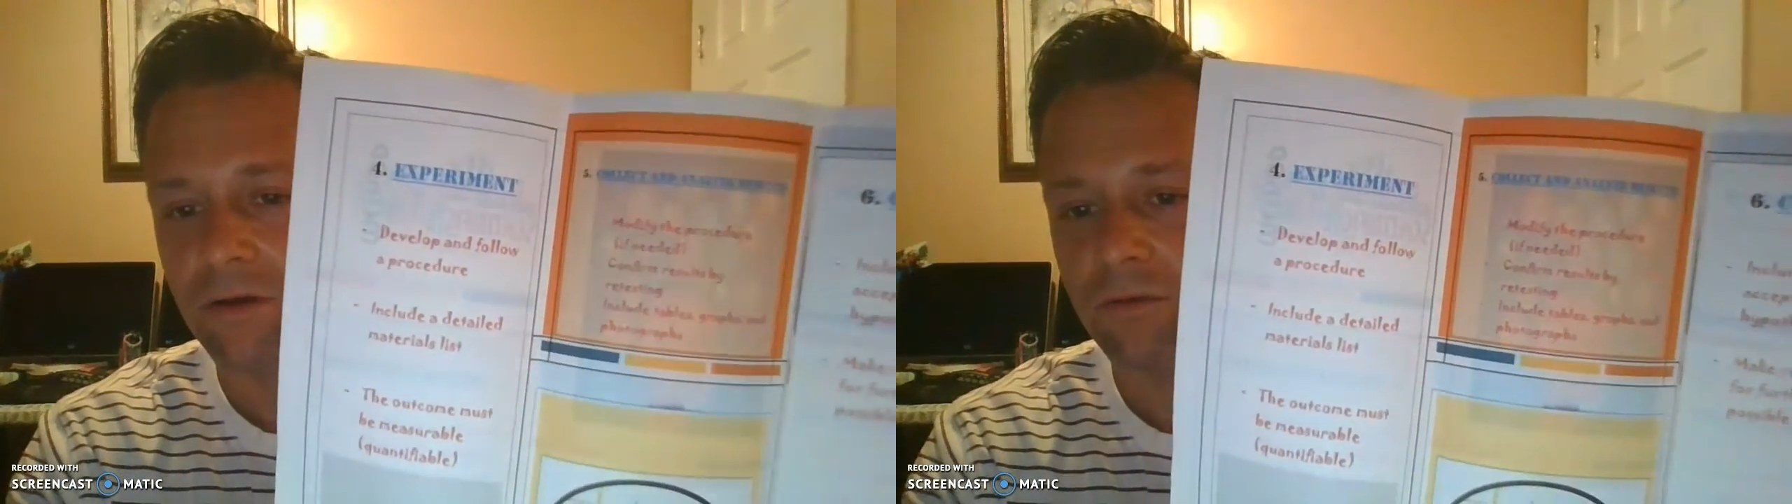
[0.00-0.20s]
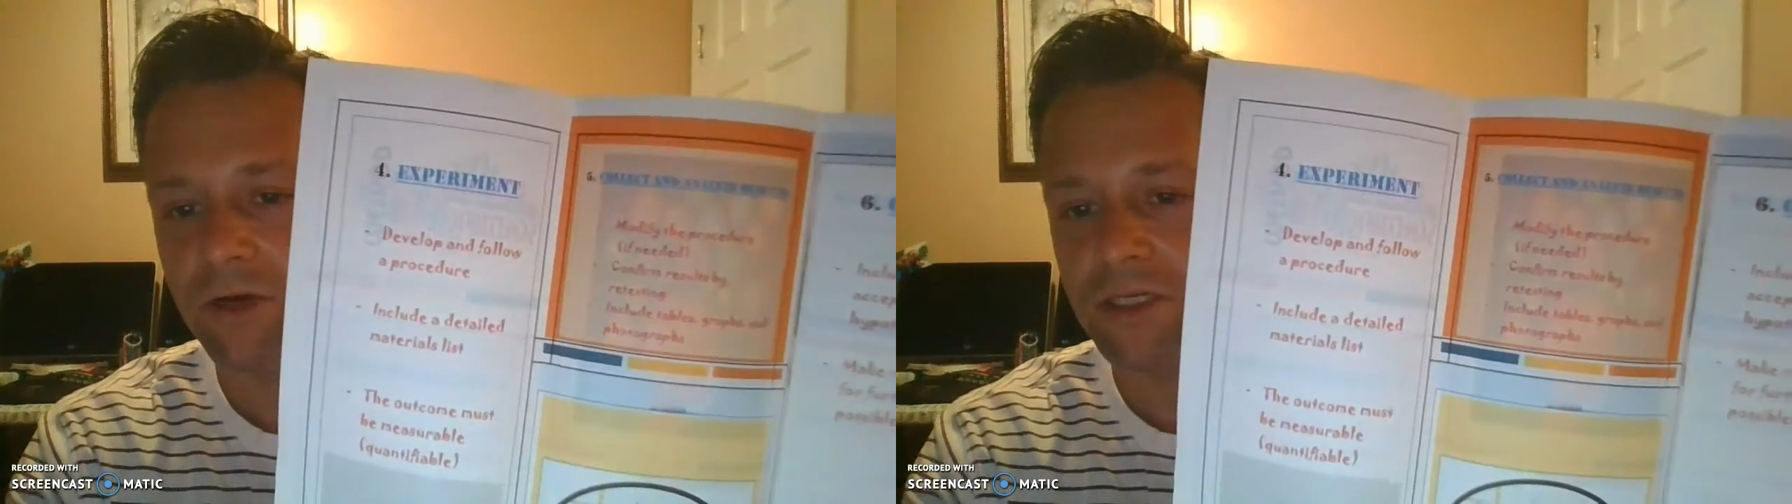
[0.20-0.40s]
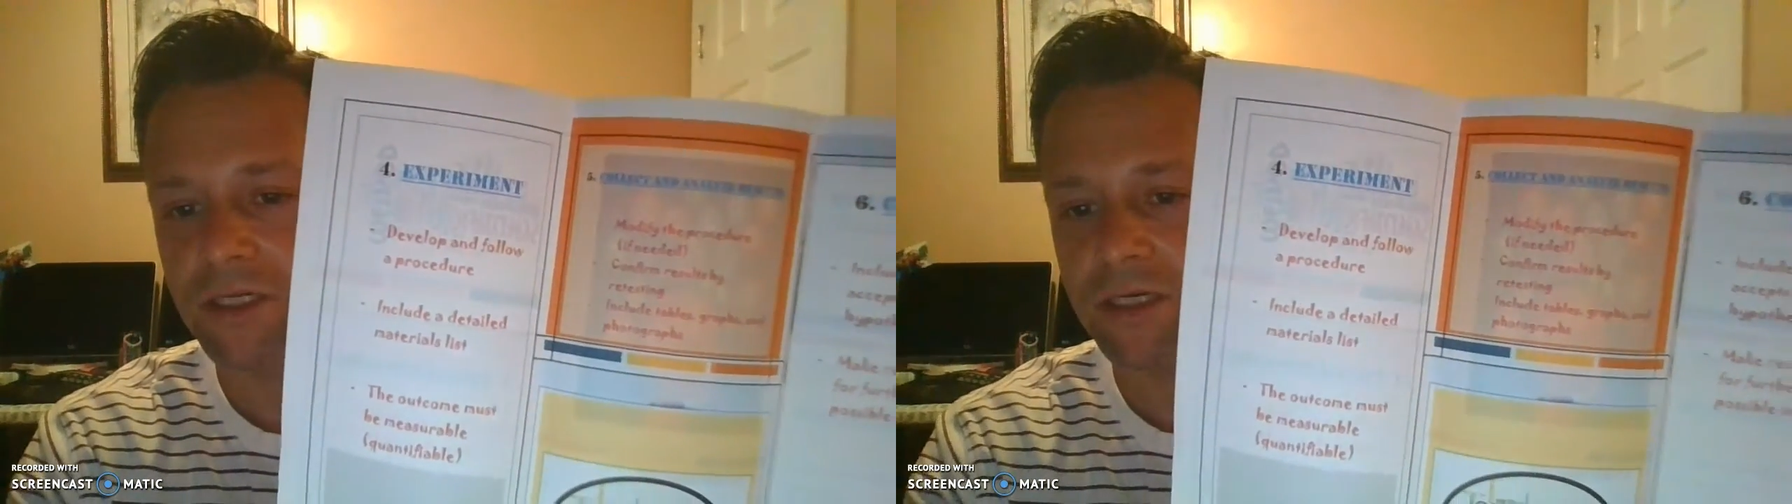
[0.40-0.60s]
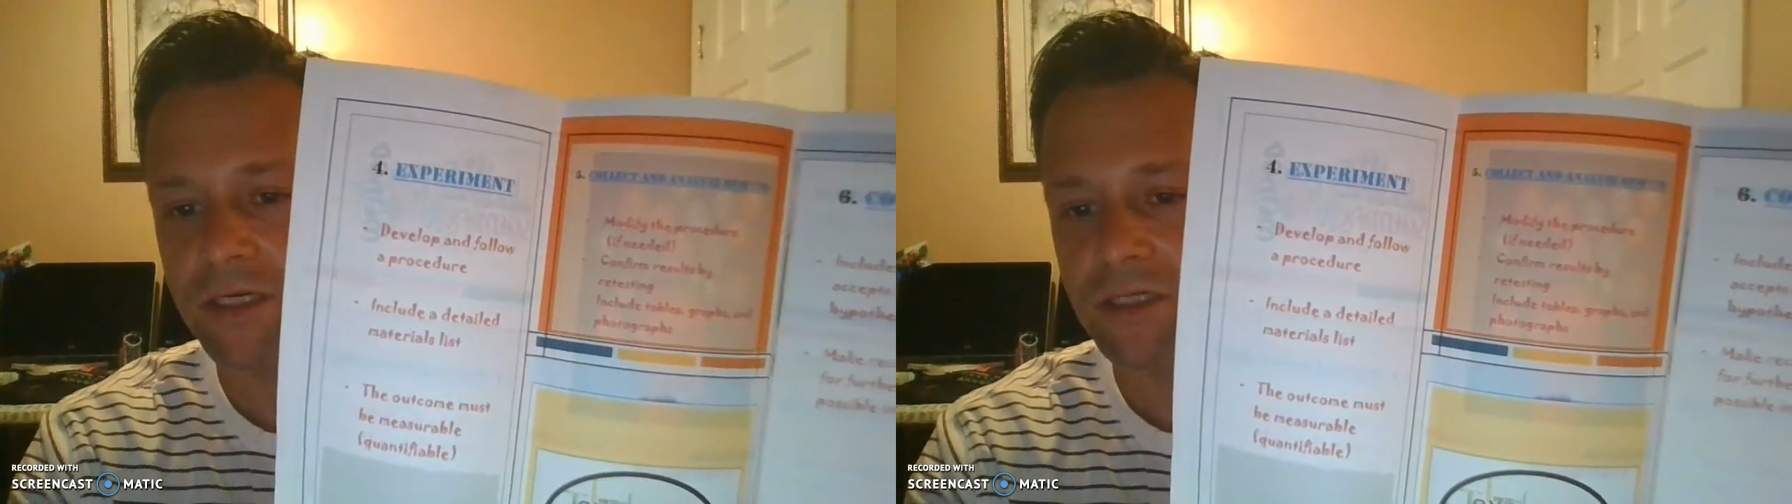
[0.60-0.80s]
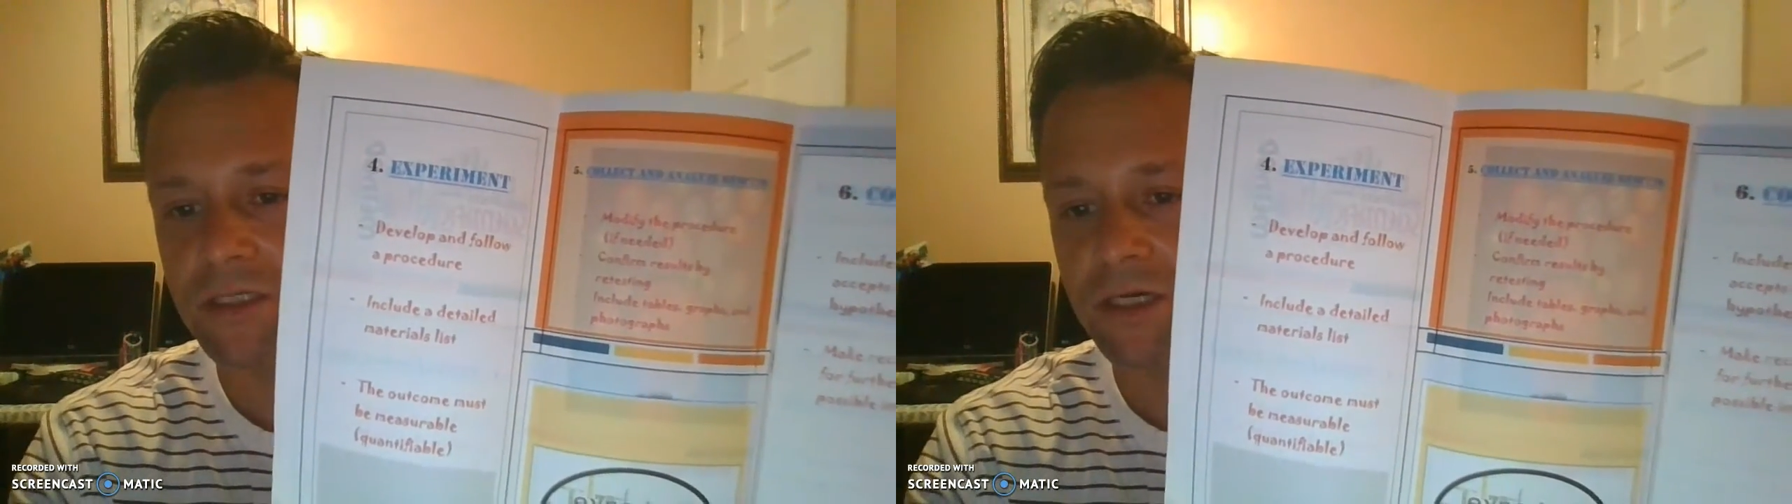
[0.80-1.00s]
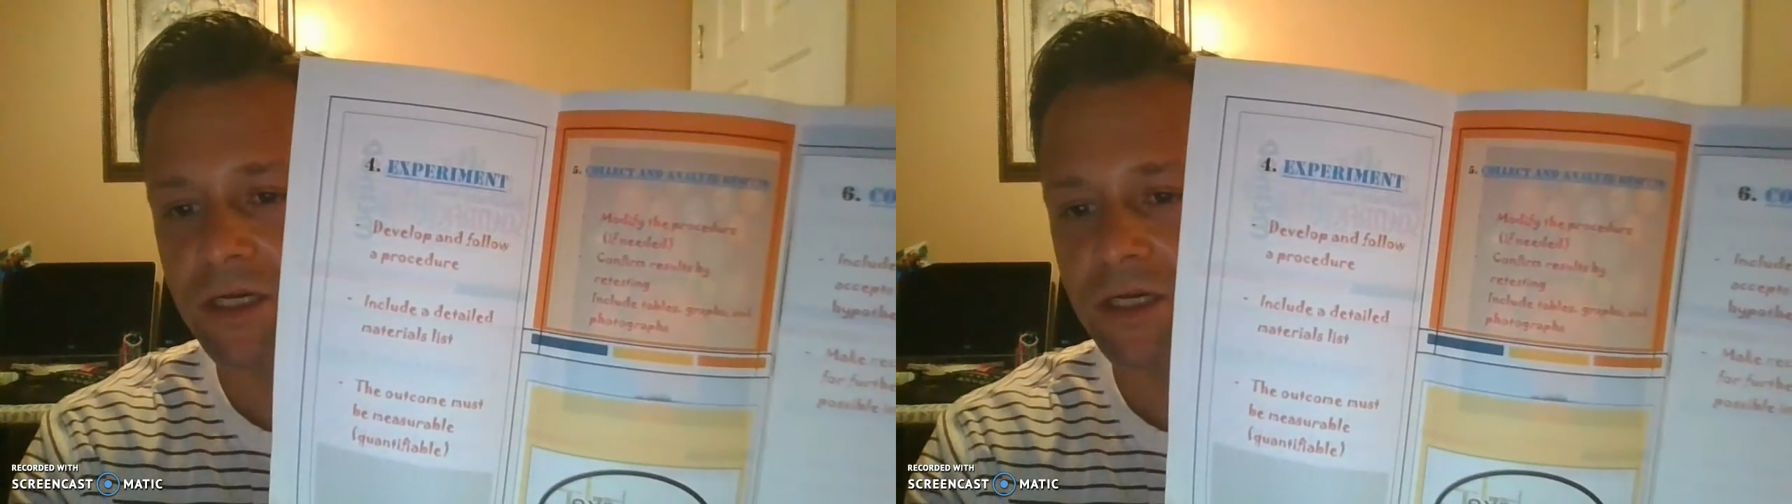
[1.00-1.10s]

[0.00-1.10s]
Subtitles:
which is to